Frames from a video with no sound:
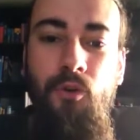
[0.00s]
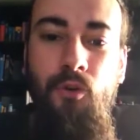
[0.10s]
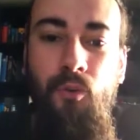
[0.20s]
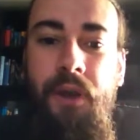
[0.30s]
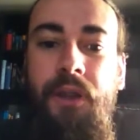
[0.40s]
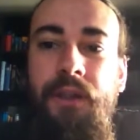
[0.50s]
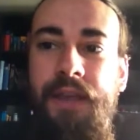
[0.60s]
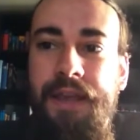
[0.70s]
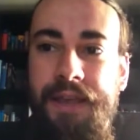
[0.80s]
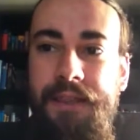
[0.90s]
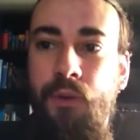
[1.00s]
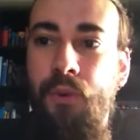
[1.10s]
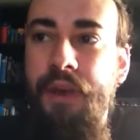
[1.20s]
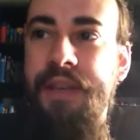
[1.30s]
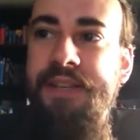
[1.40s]
Well, uh,
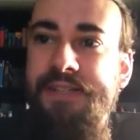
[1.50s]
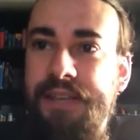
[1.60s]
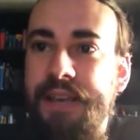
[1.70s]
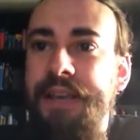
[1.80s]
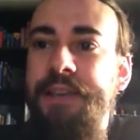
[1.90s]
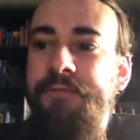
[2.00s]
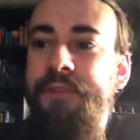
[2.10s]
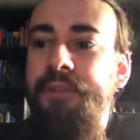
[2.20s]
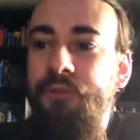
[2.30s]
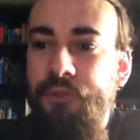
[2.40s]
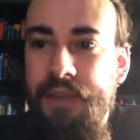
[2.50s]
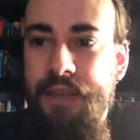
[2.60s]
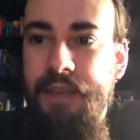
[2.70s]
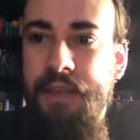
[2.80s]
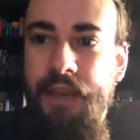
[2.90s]
anyways, uh, even
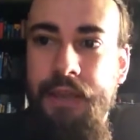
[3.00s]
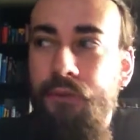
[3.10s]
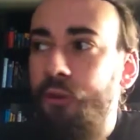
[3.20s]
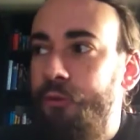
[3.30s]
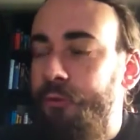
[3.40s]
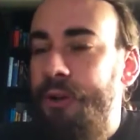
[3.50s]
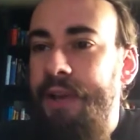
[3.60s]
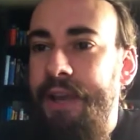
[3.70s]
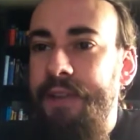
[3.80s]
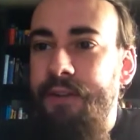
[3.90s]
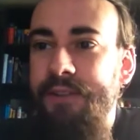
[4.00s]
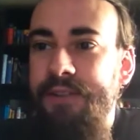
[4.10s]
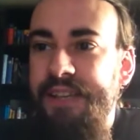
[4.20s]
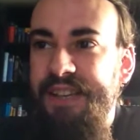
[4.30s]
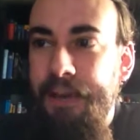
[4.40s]
today I don't forget because
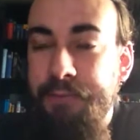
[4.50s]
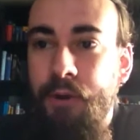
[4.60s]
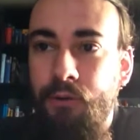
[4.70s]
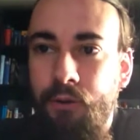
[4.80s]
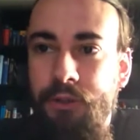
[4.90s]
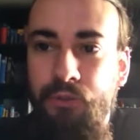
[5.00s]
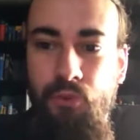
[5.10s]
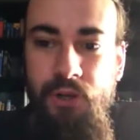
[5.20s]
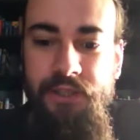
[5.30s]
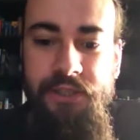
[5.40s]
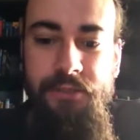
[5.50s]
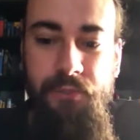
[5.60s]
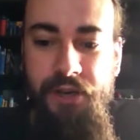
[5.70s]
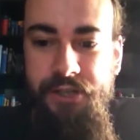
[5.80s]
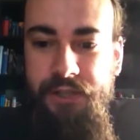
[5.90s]
I come across words and
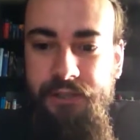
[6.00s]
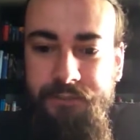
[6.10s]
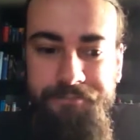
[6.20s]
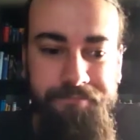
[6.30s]
expressions